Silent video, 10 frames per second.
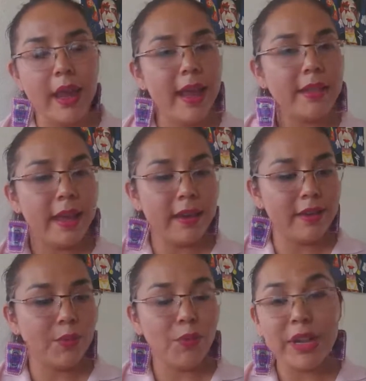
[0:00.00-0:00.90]
And
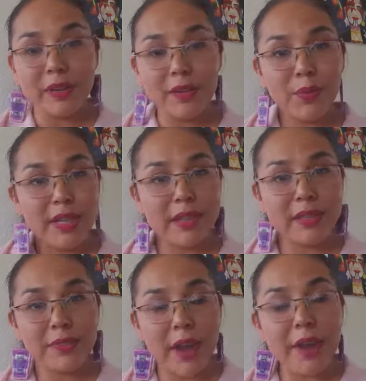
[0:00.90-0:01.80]
then when
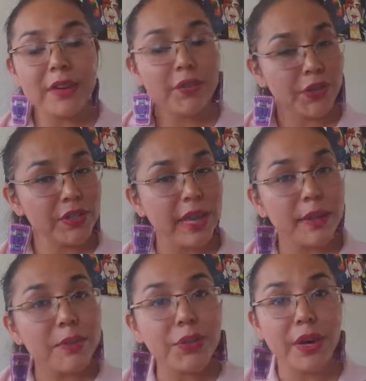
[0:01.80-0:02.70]
this virus first
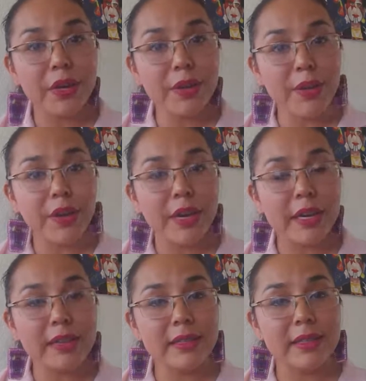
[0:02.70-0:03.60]
came to our
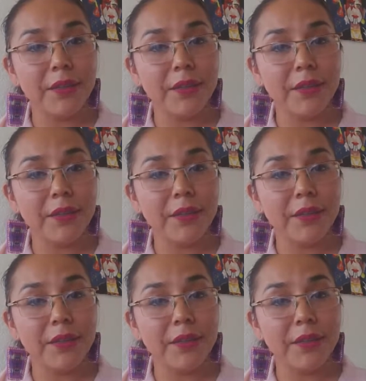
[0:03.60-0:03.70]
communities,